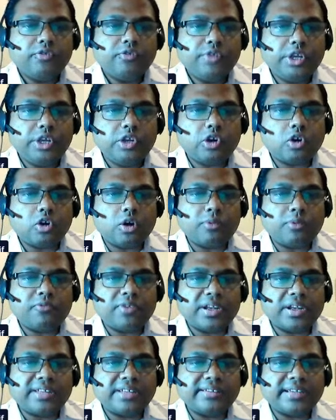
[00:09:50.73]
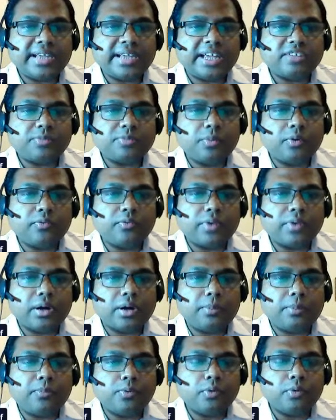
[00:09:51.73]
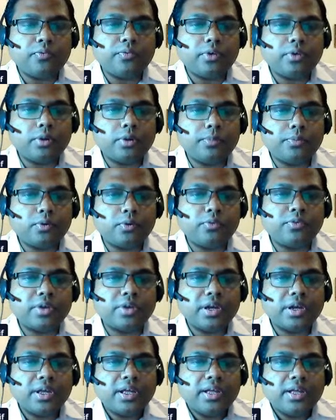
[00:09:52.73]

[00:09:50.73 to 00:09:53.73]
Video conferencing has proved